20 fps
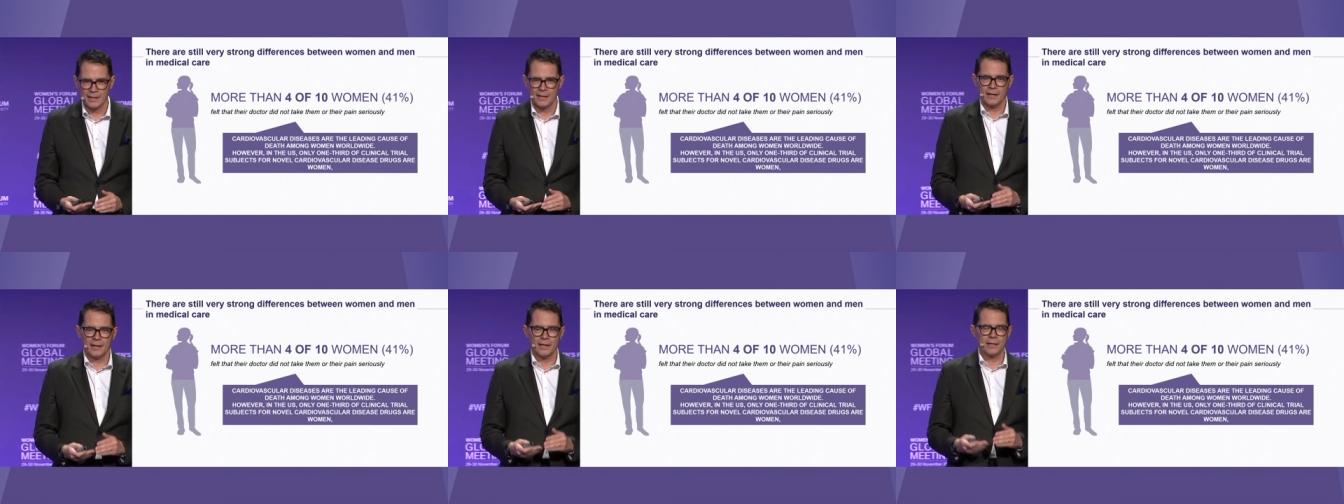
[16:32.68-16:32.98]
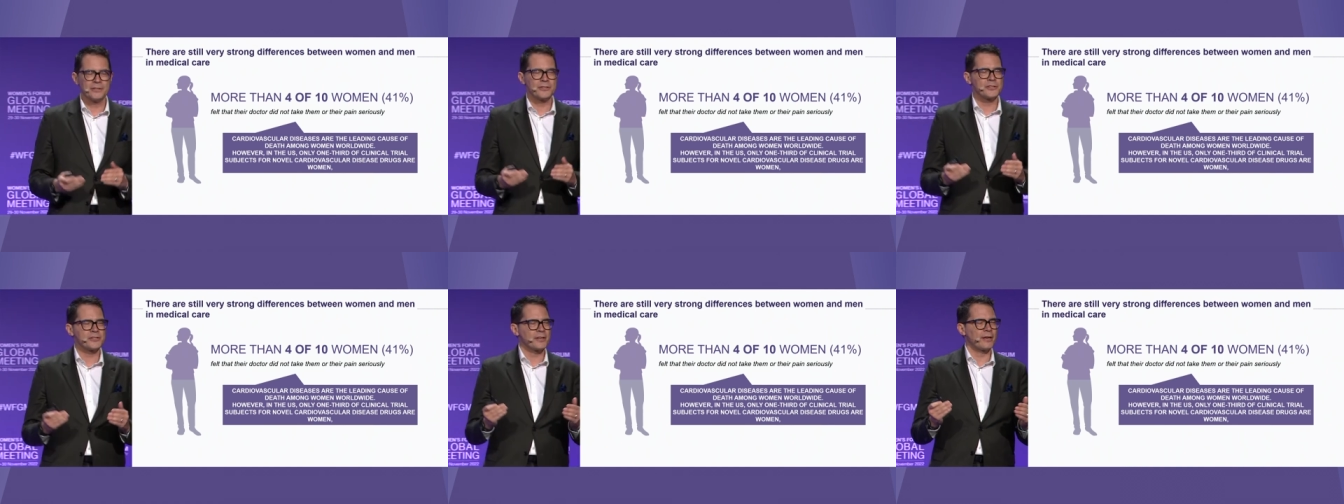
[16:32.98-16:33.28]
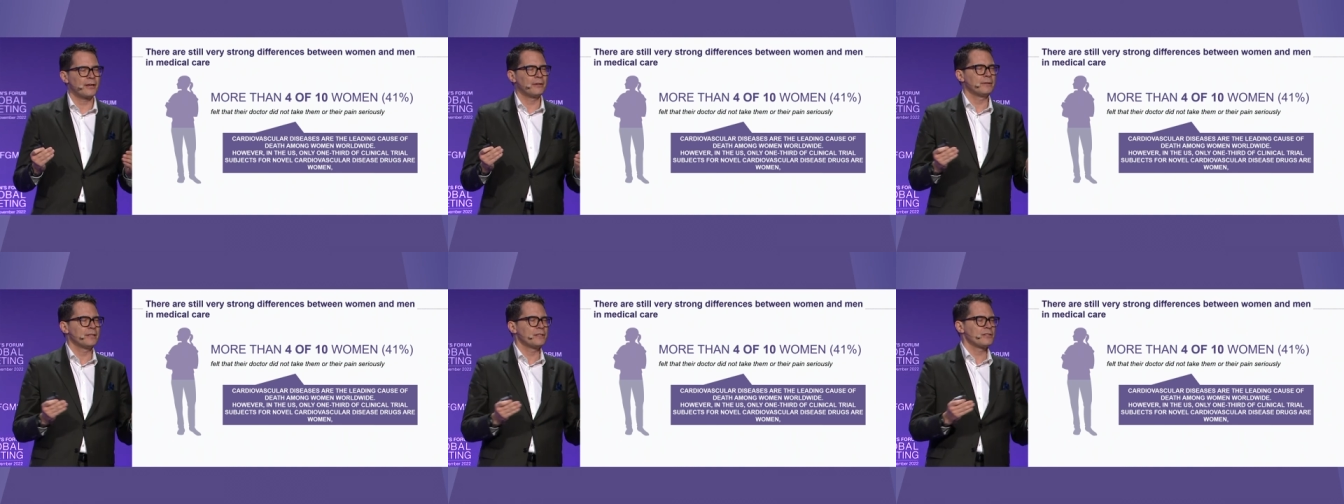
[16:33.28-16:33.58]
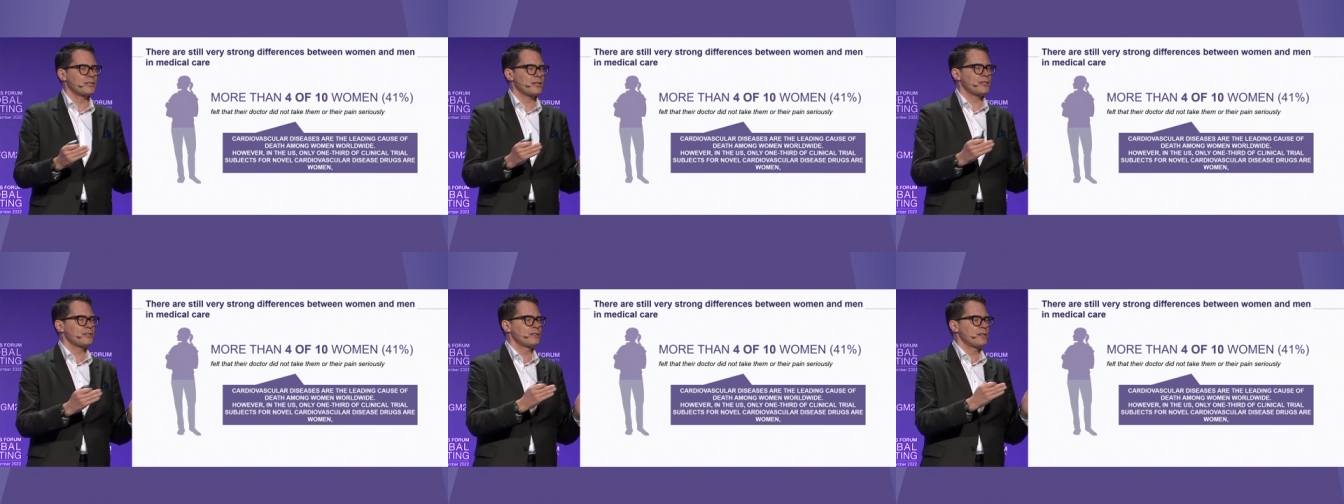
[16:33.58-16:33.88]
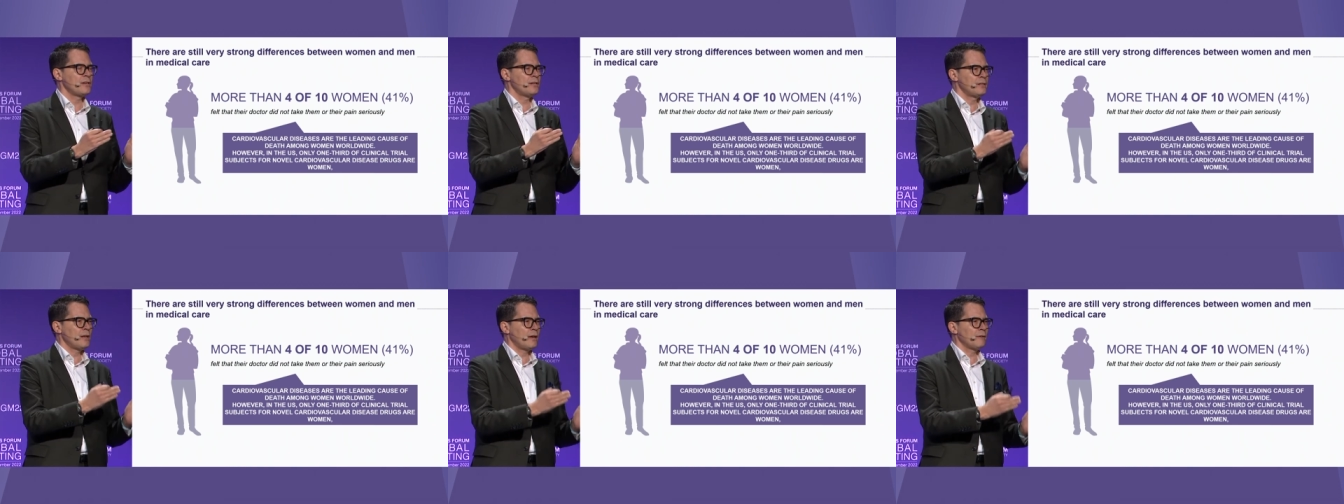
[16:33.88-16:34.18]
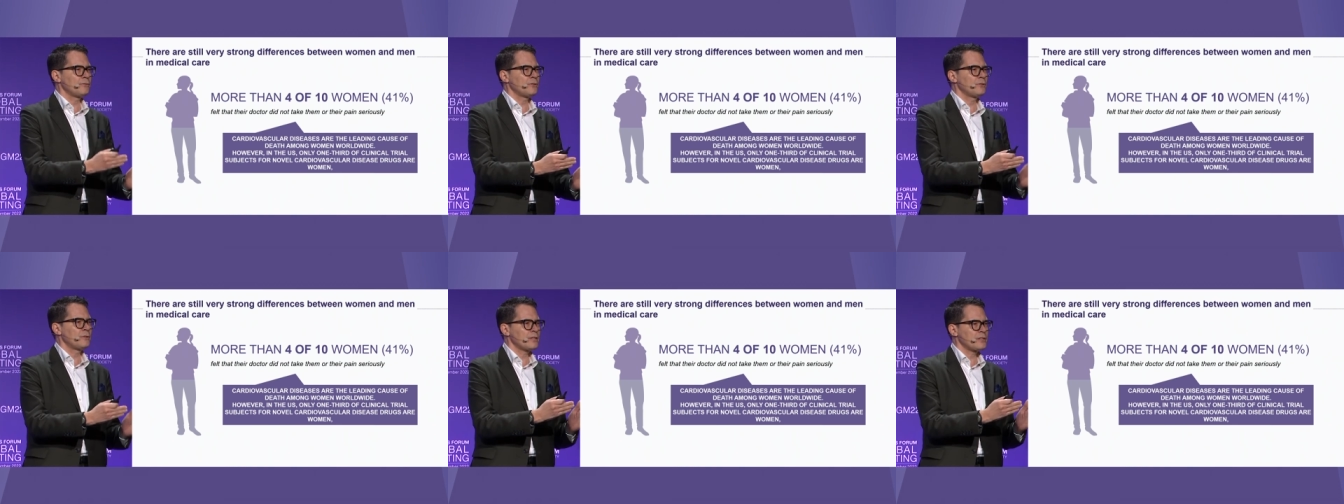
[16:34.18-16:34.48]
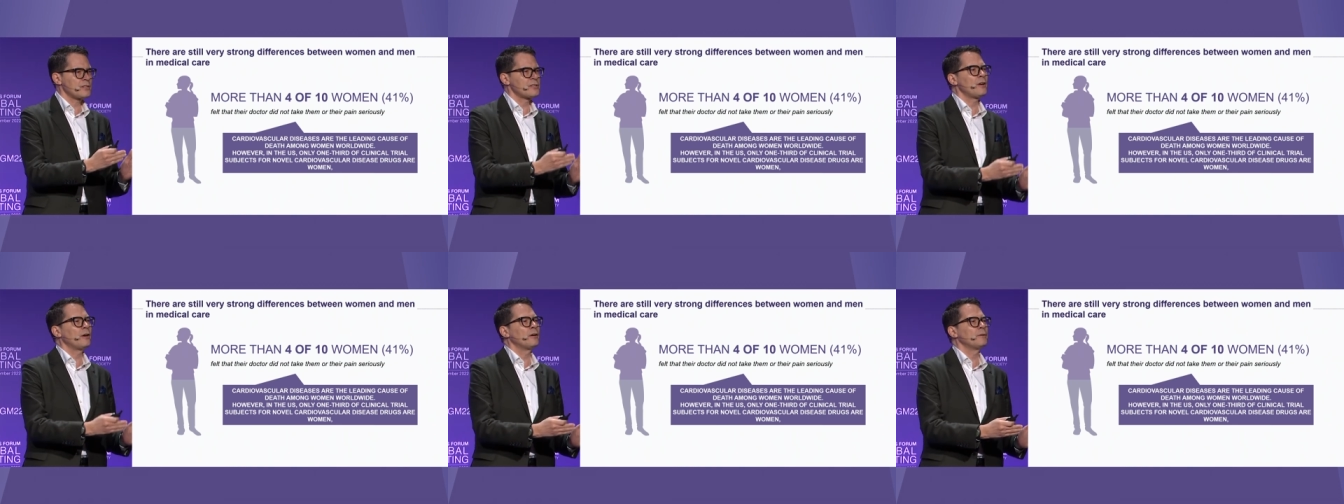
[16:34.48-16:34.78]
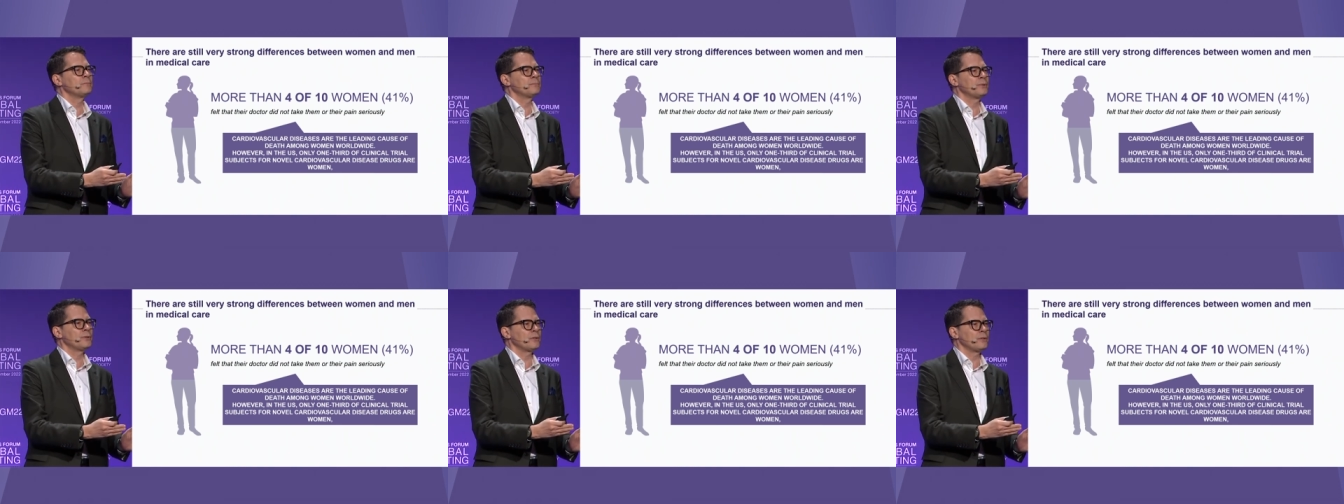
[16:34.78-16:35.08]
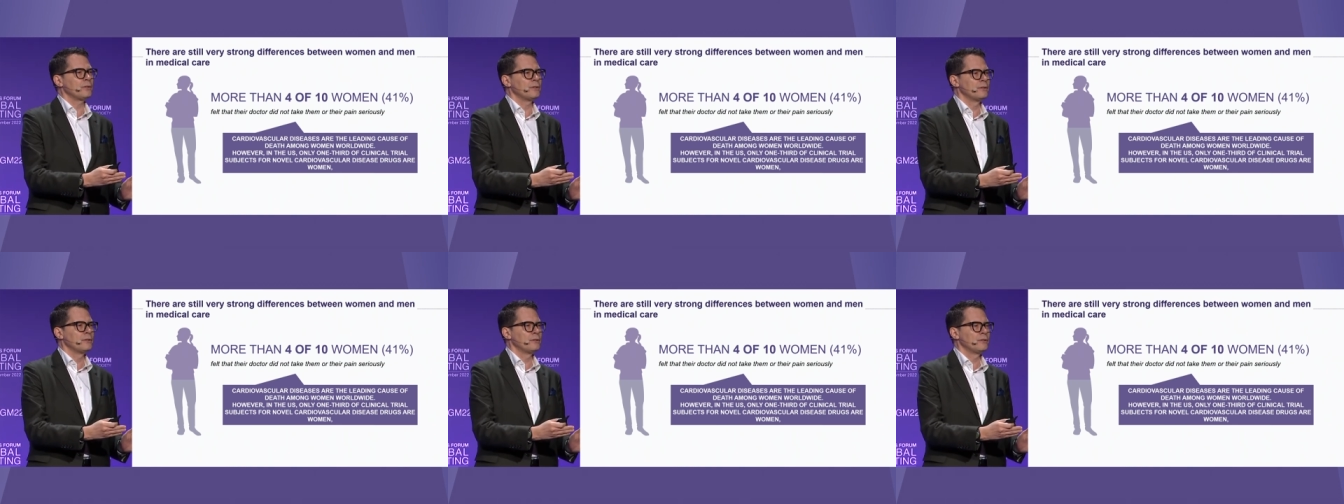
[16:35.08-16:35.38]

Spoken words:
And so it's just another example